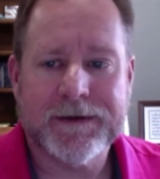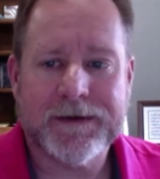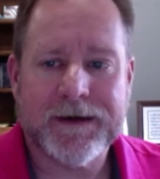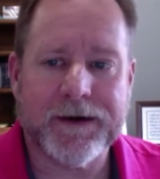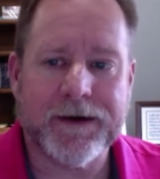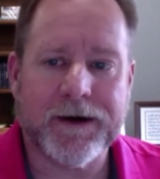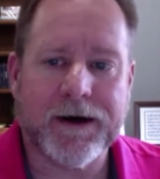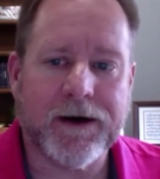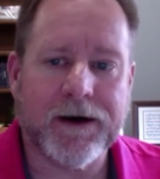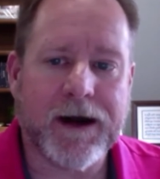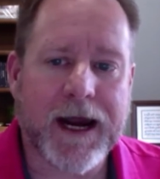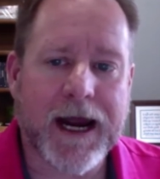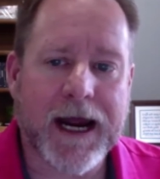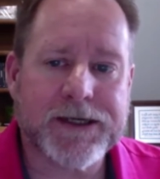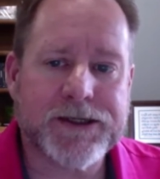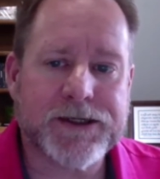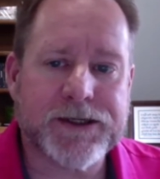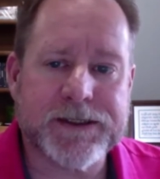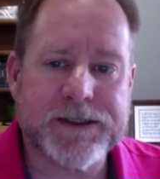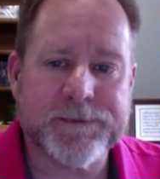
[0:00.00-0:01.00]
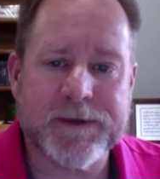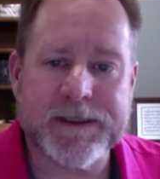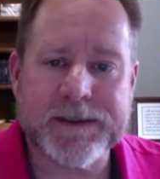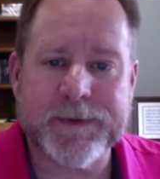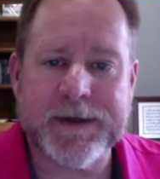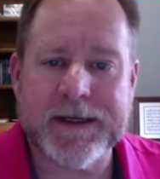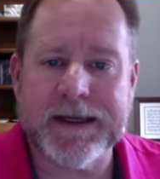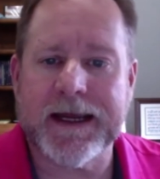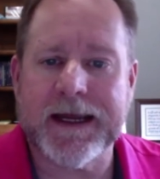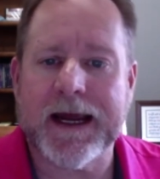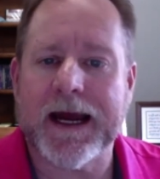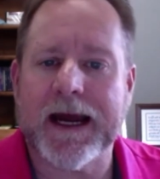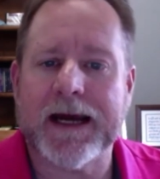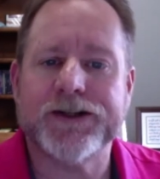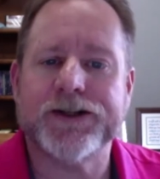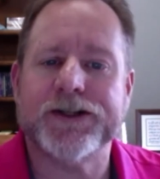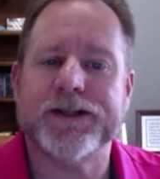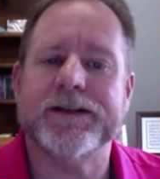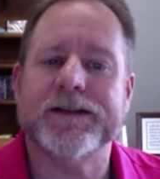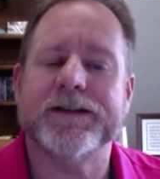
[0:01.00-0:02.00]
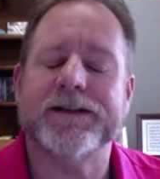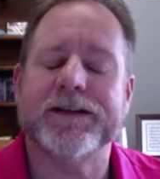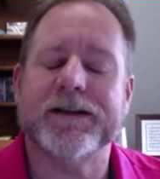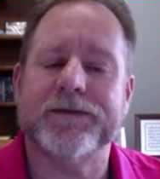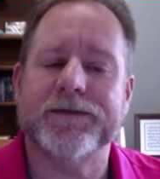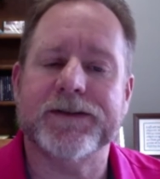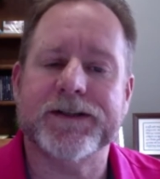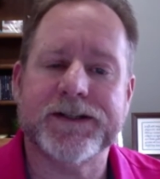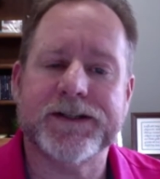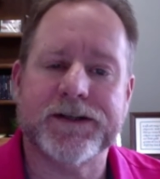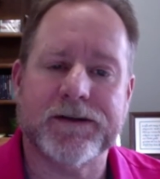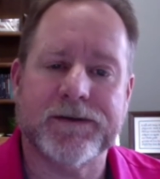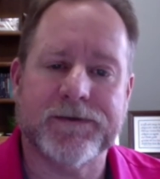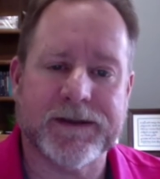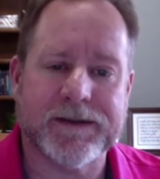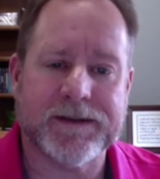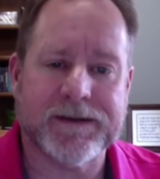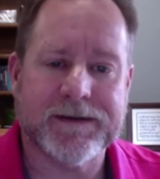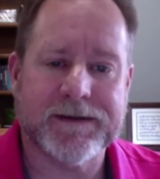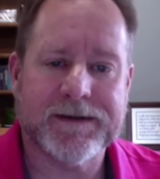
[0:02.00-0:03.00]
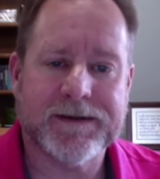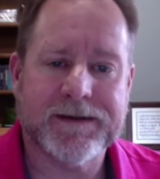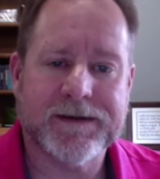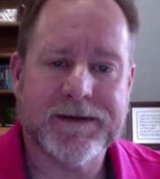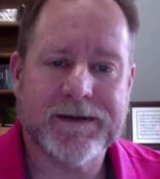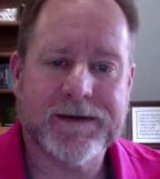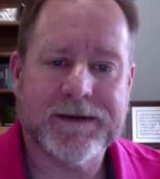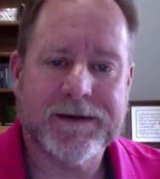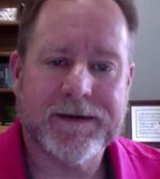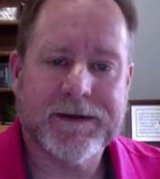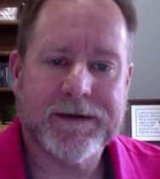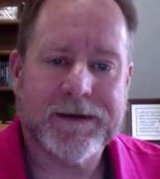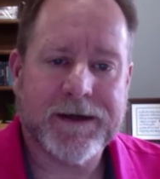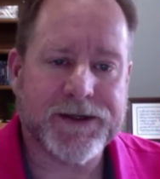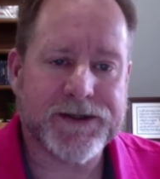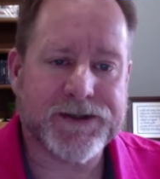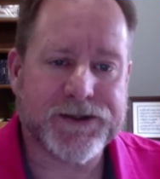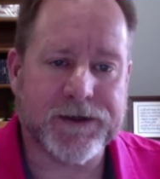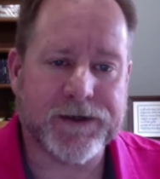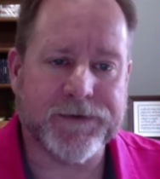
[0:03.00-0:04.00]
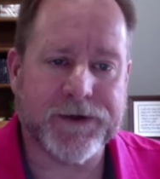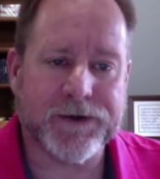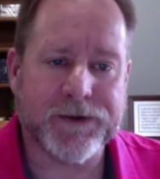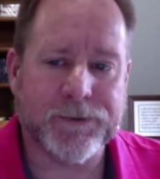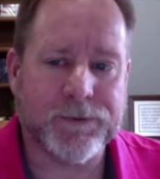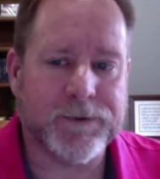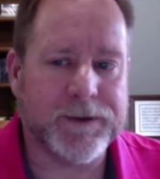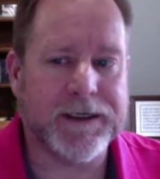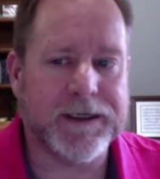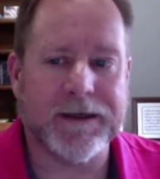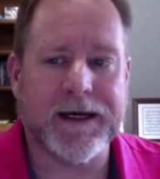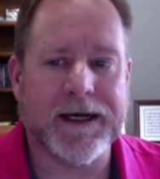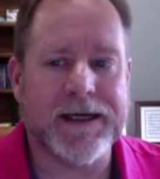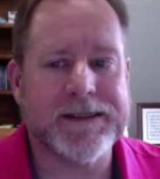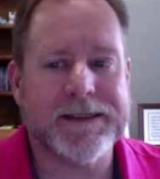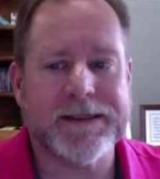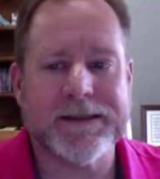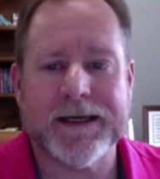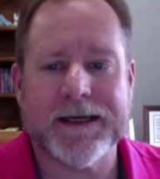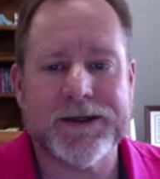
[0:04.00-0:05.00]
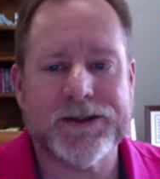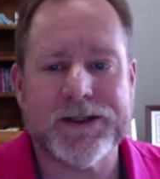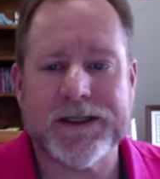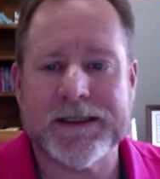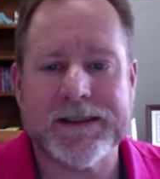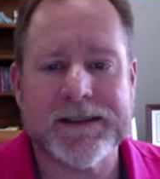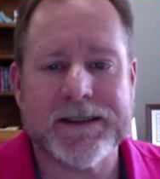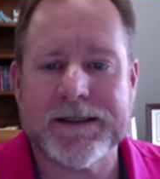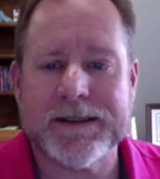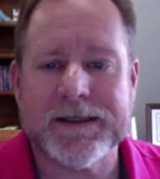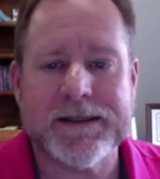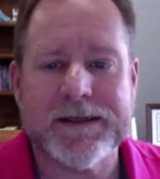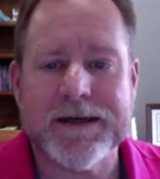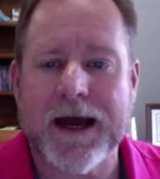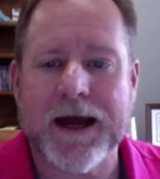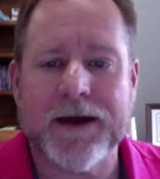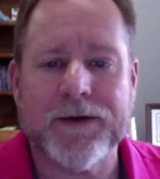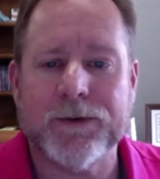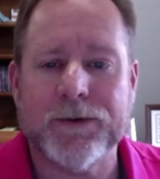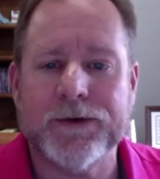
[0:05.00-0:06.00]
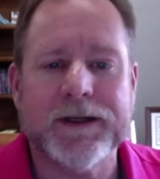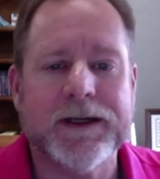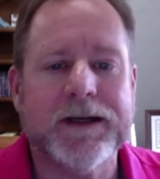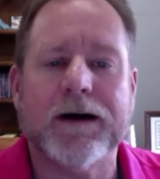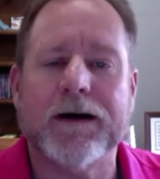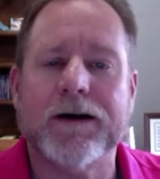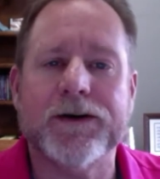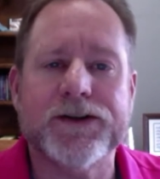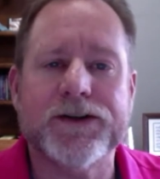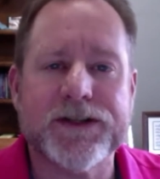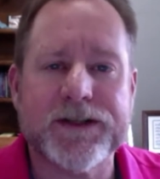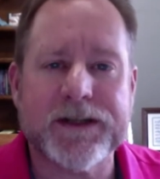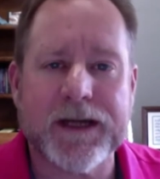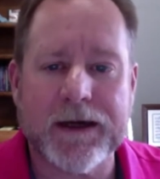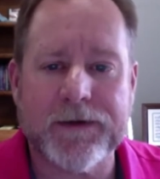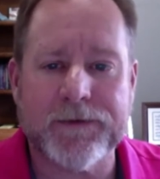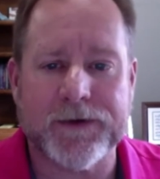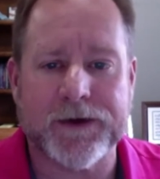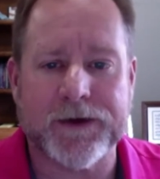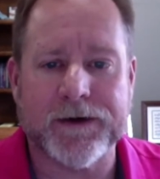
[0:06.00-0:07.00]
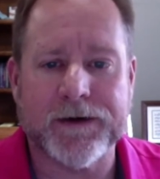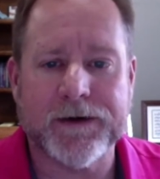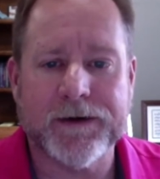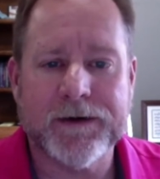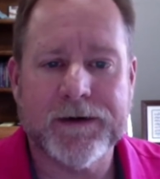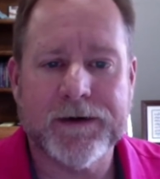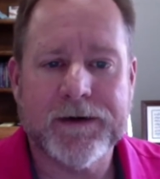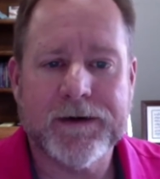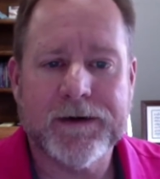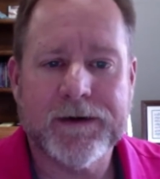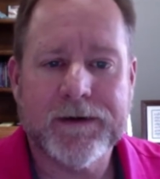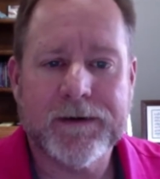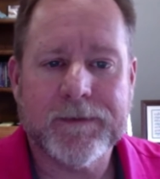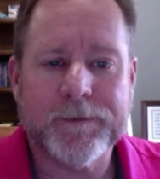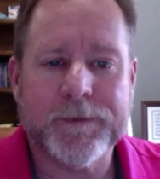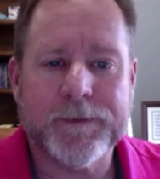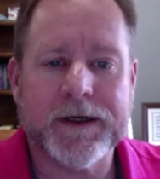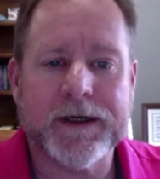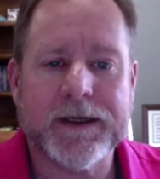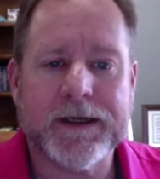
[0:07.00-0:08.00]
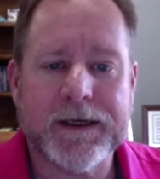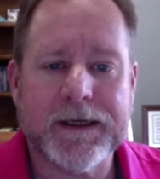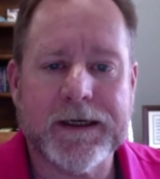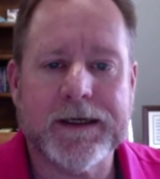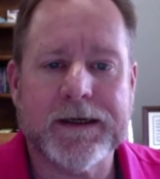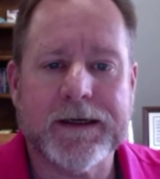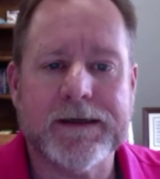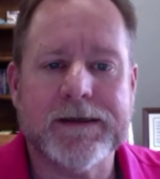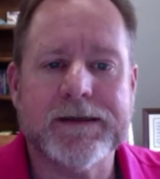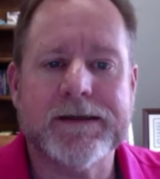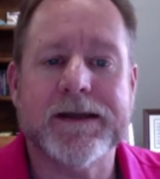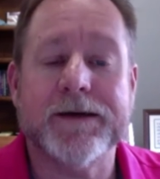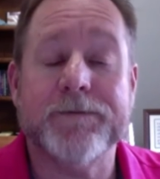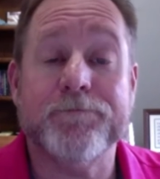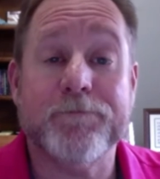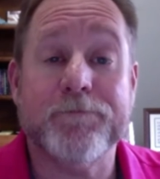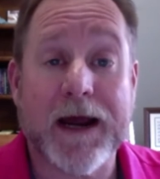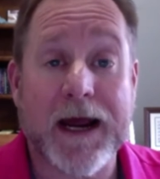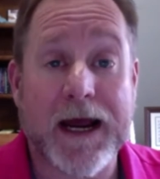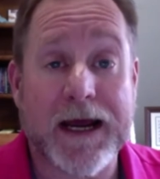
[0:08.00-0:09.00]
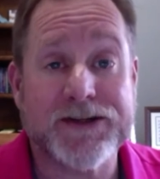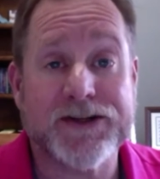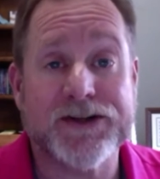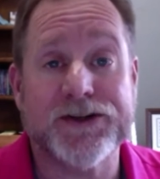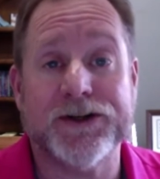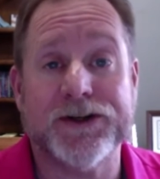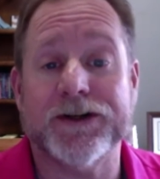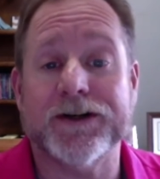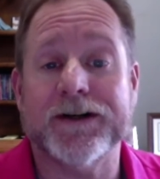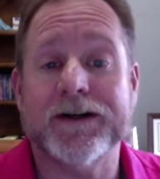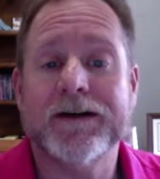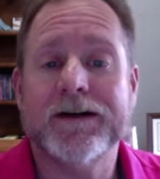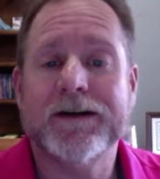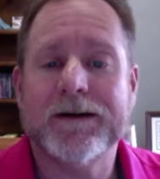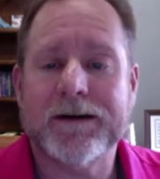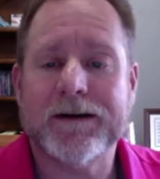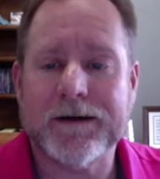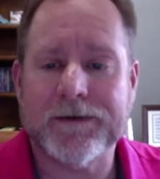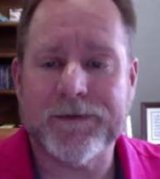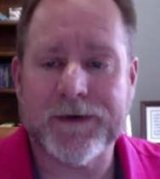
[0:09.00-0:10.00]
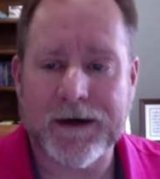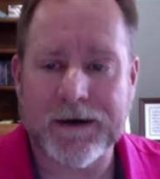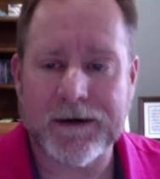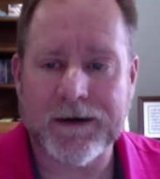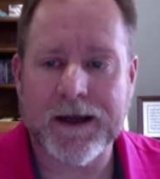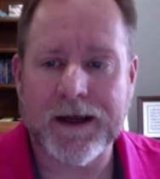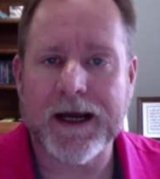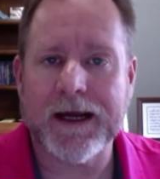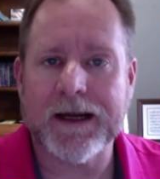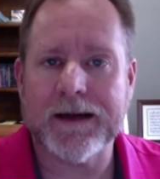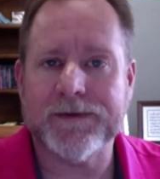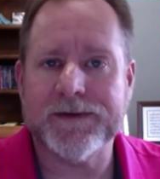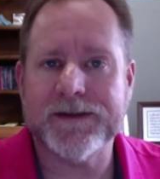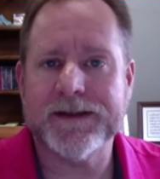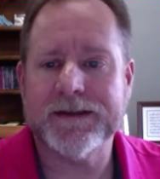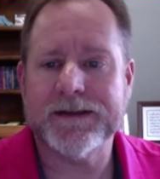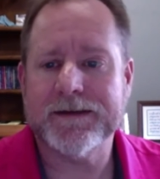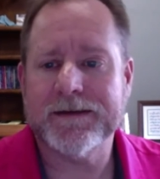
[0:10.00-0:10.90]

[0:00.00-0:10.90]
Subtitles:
And our actions must be the actions of a servant. A servant who realizes that Jesus is not only our Savior, but he is the master of our lives.